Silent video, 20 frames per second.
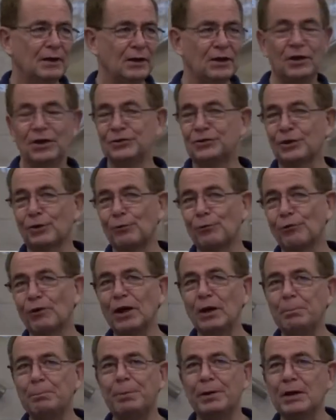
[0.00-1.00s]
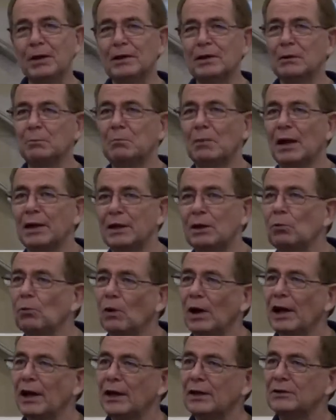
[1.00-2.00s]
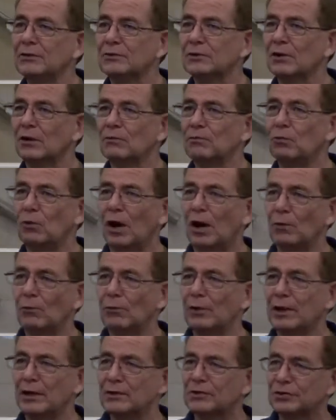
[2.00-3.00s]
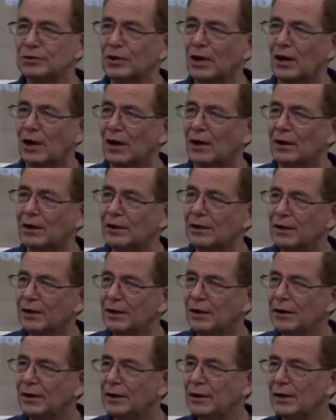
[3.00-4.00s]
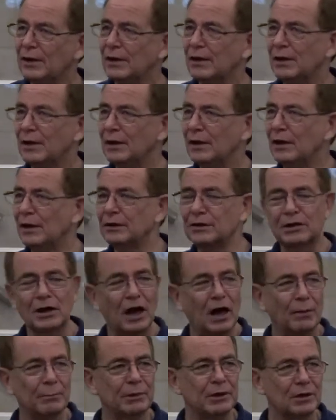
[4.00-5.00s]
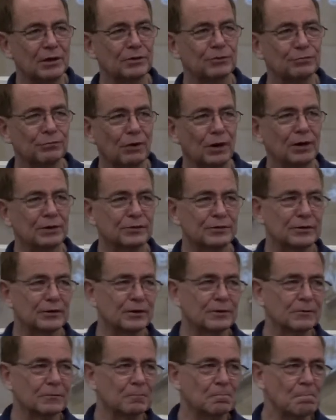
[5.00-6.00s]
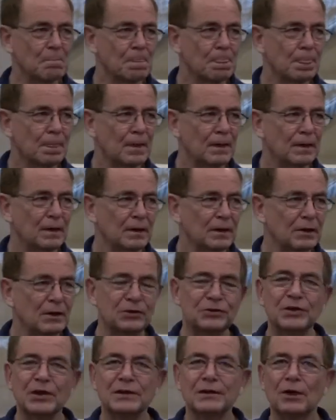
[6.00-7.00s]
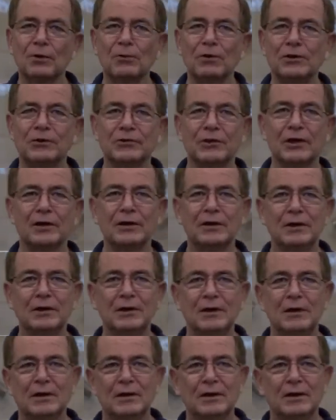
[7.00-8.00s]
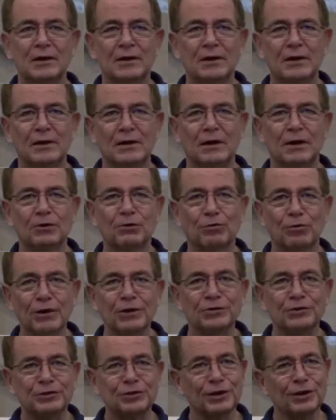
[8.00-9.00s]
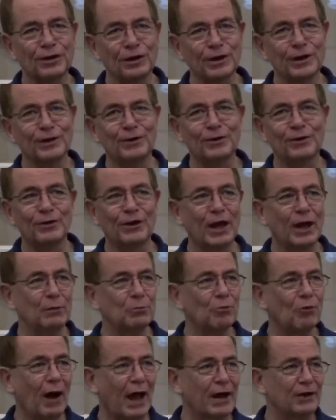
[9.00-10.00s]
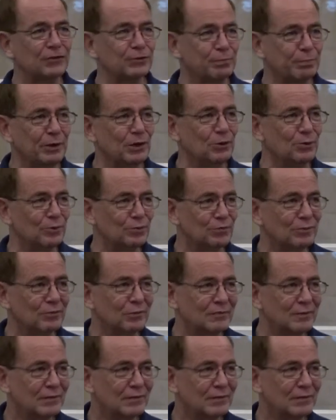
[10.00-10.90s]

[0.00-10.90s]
is a repeat in many ways of what we saw in communist Russia. You see, there was a Christian leader named Rasputin,